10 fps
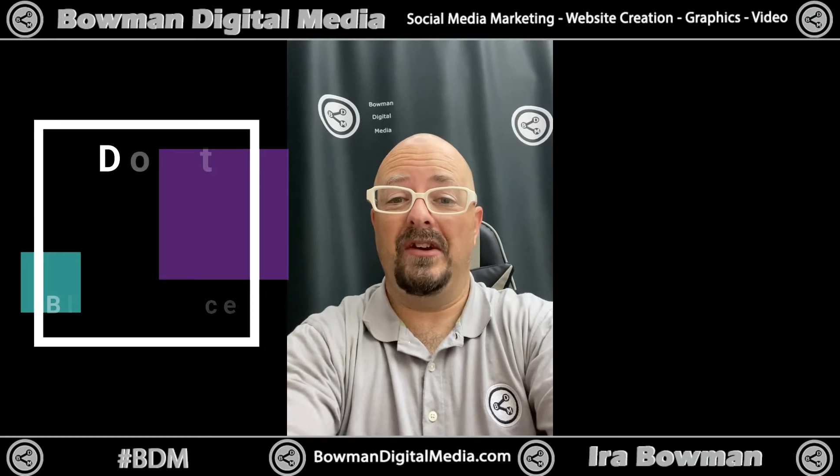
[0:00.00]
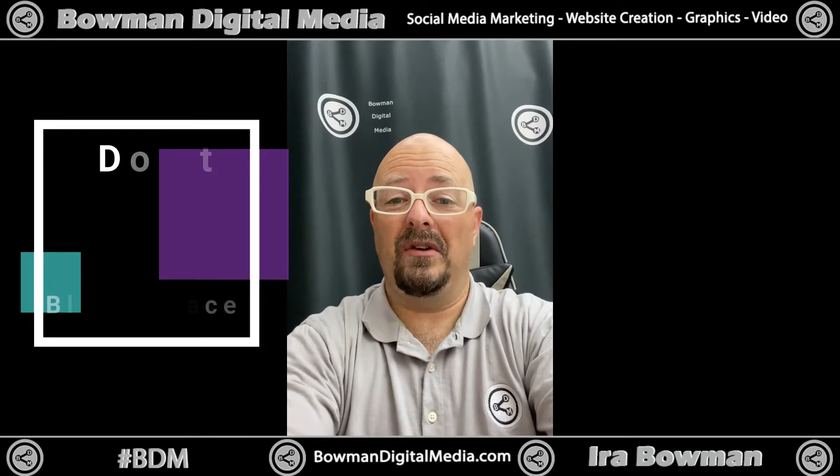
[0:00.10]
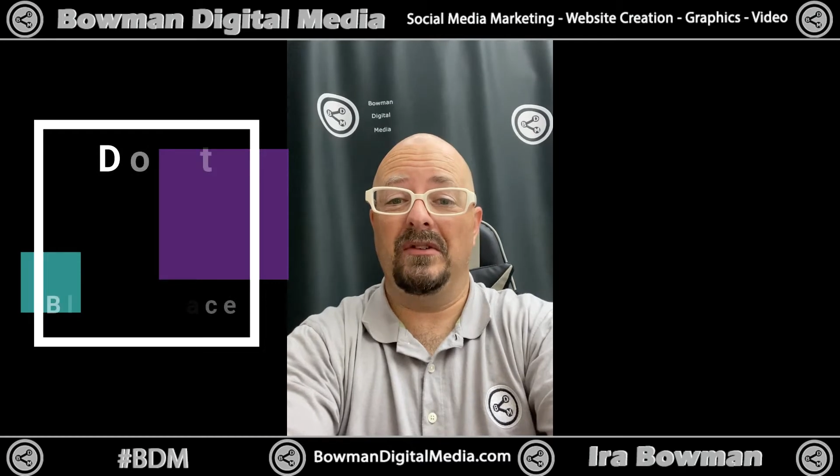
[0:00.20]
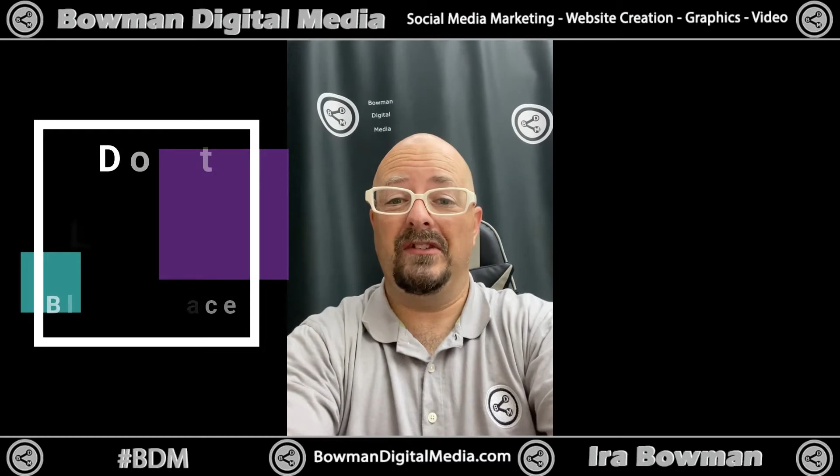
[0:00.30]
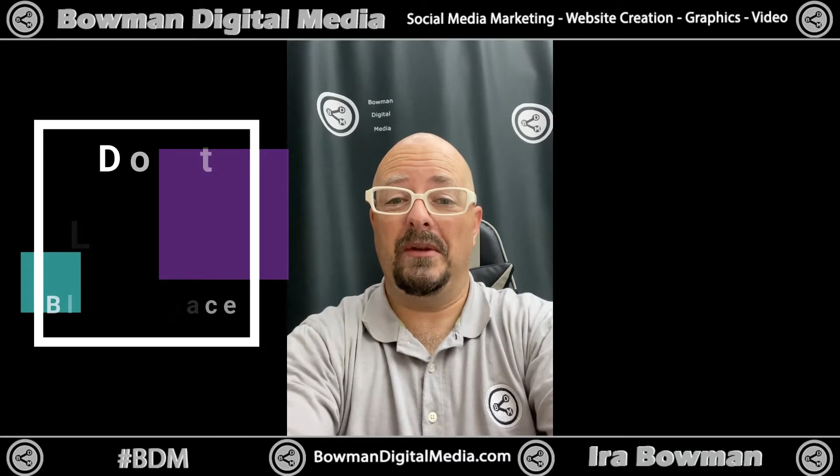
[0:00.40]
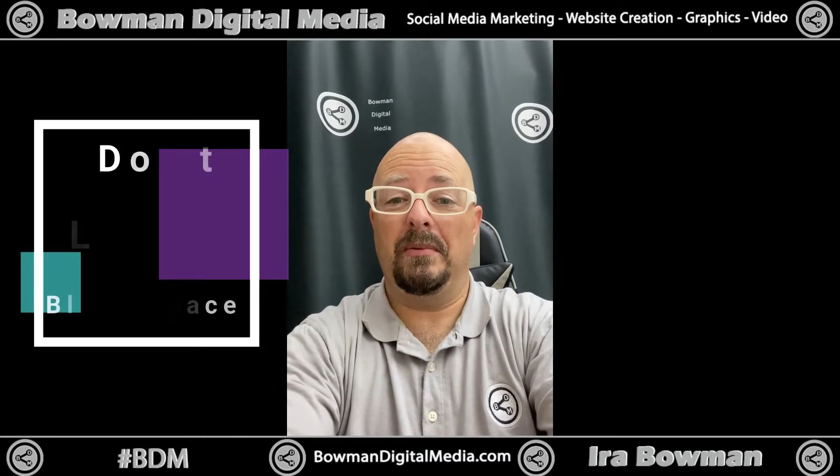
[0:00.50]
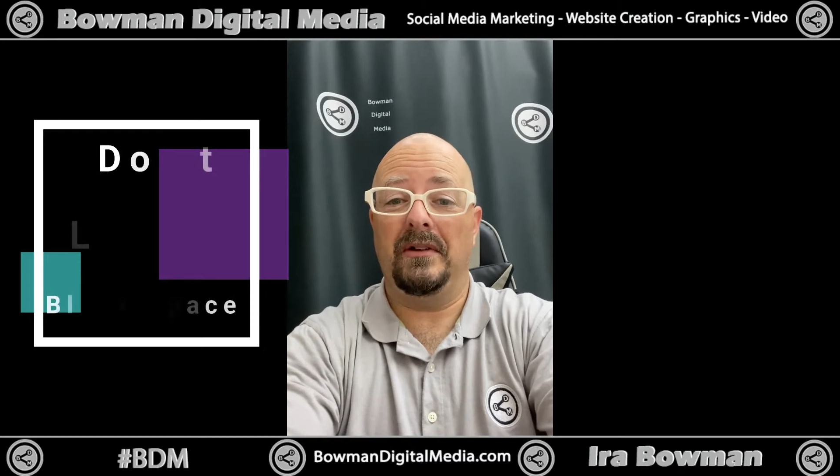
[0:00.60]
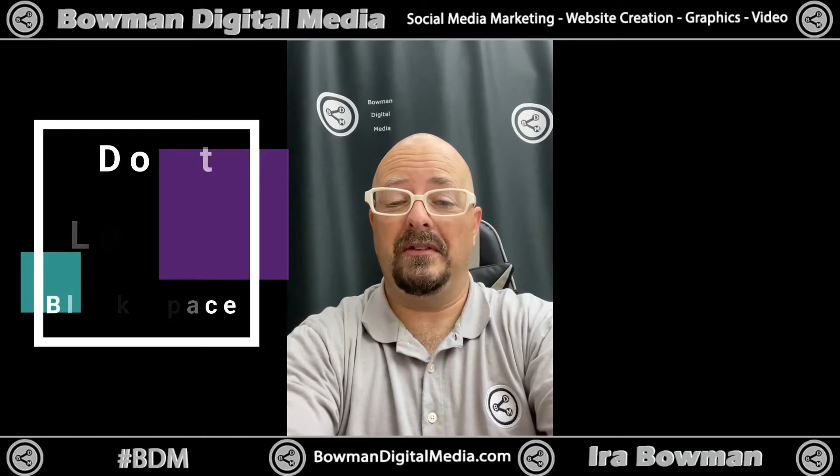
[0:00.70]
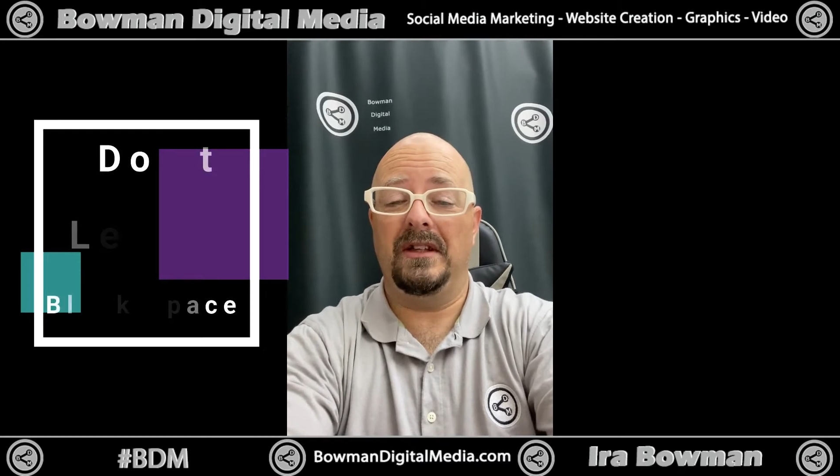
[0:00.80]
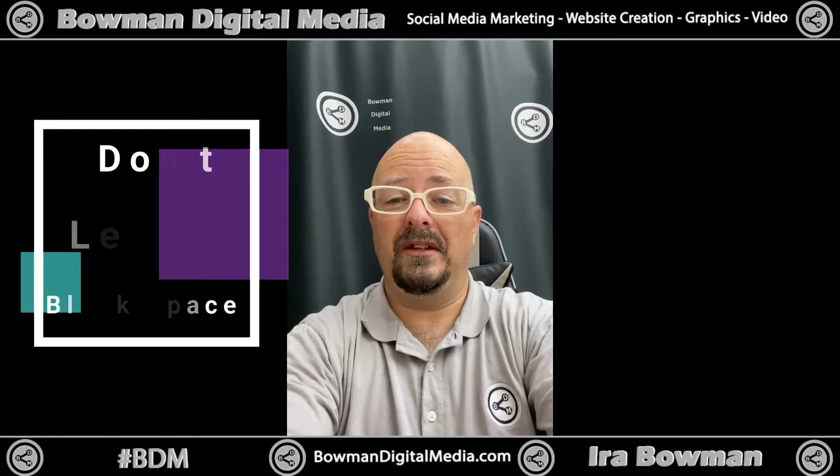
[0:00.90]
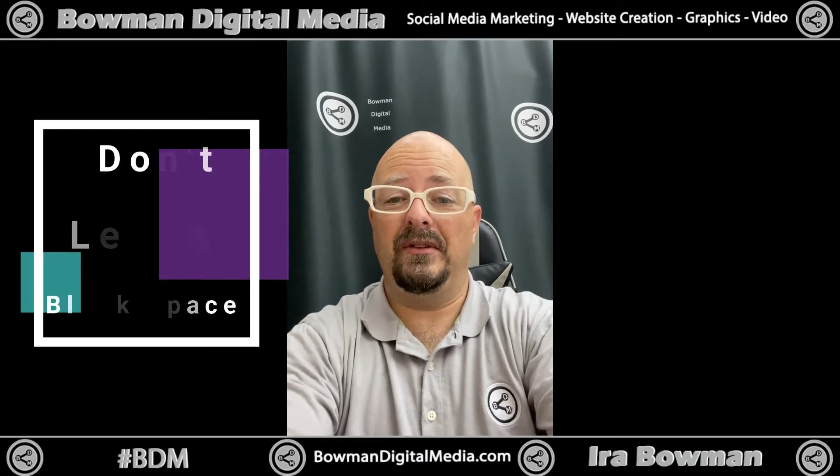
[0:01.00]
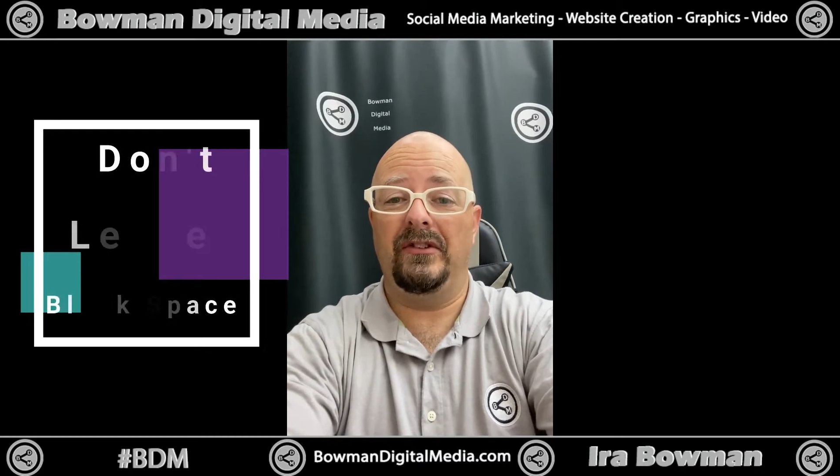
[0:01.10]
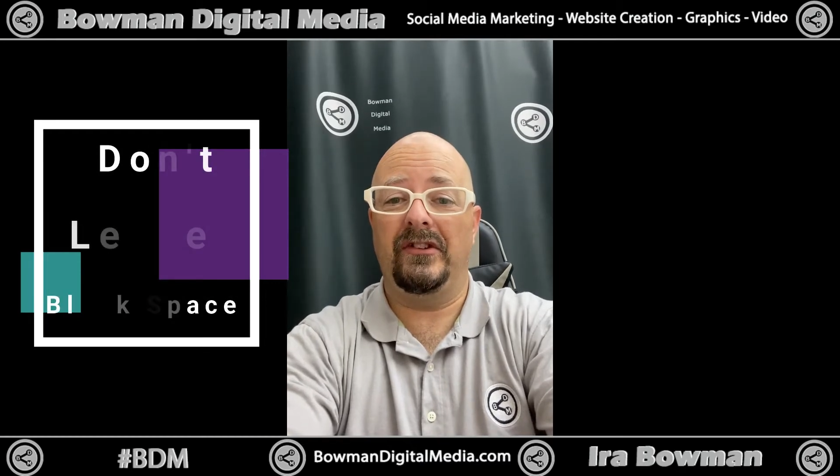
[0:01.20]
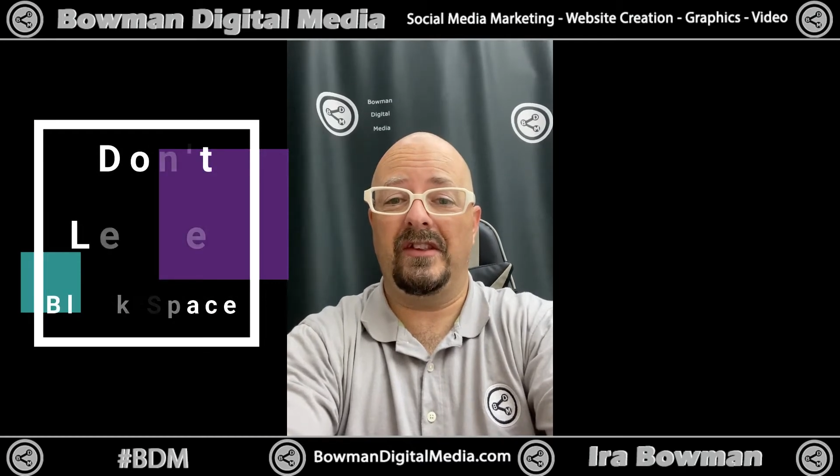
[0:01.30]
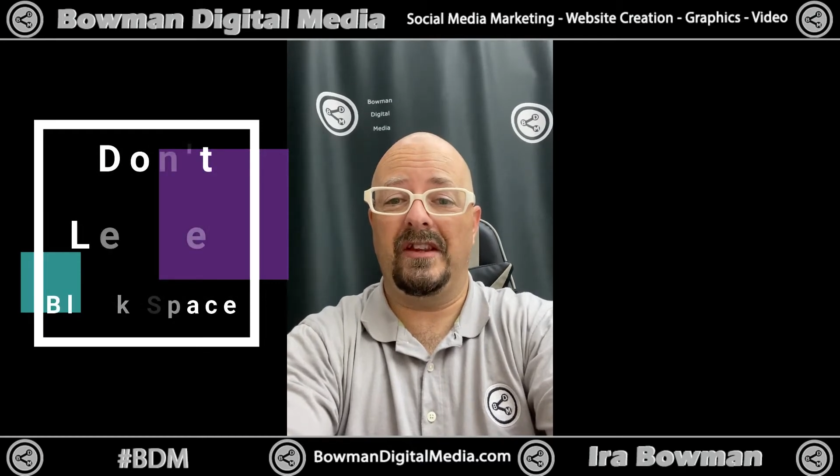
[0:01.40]
don't typically
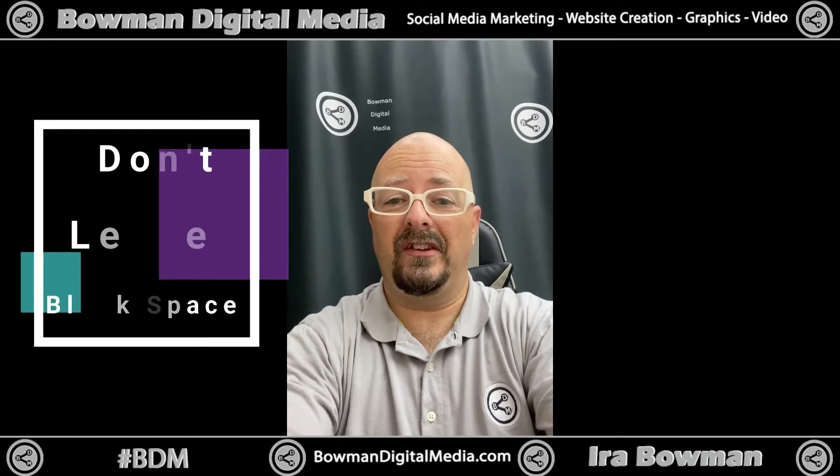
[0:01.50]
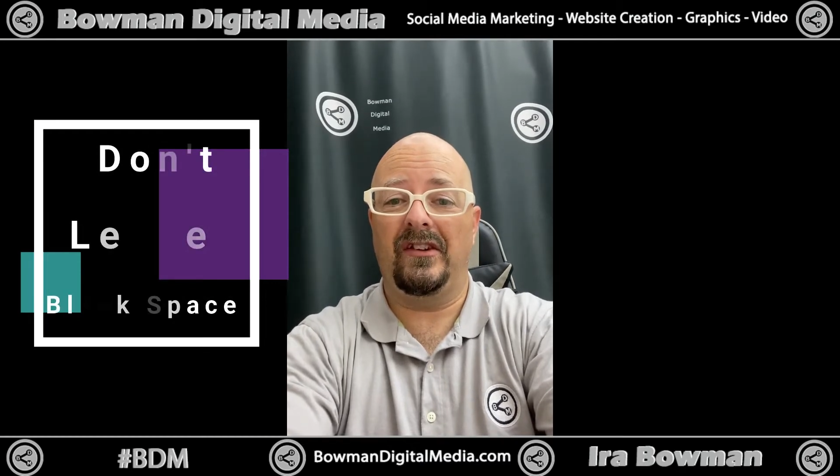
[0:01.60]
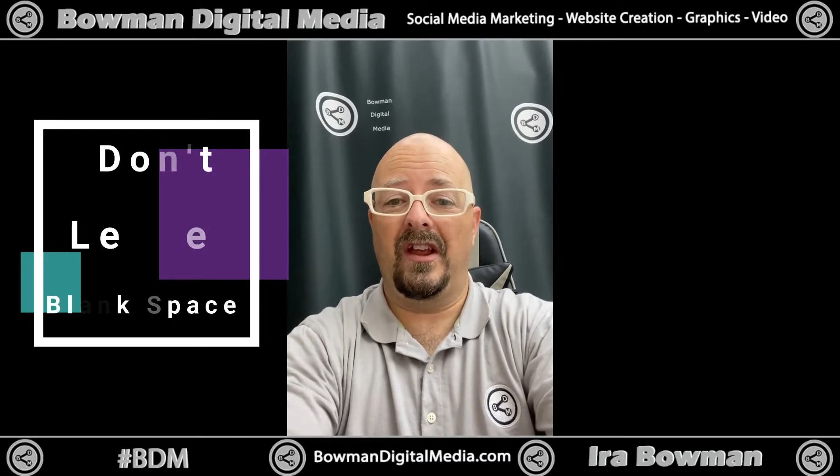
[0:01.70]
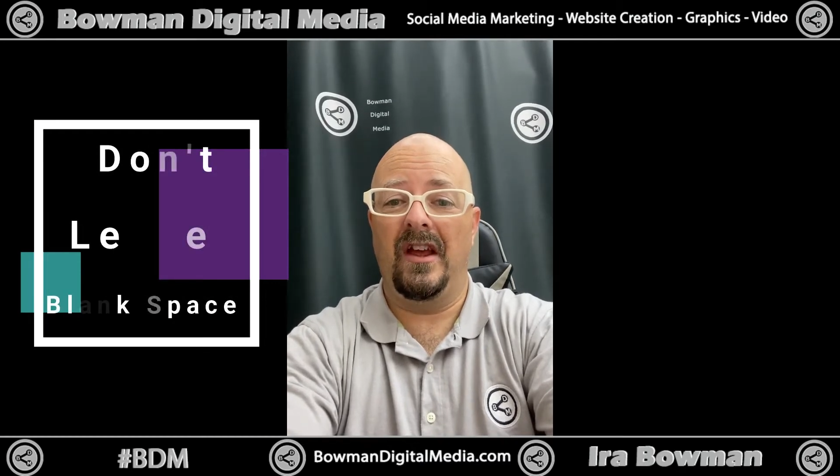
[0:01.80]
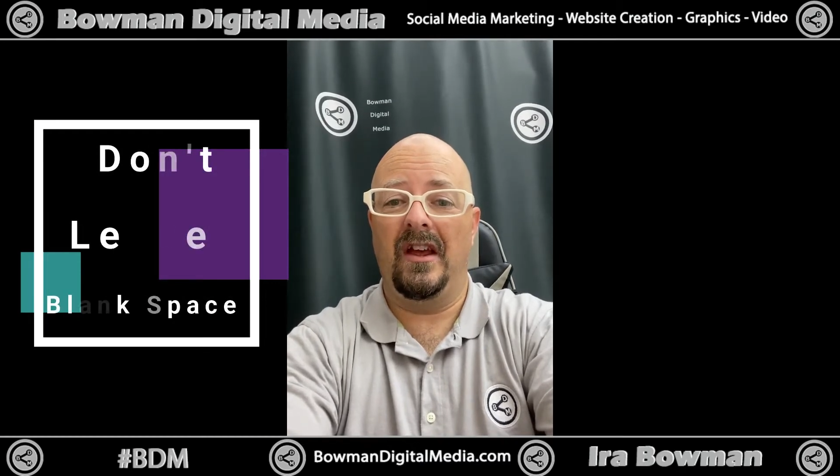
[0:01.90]
use this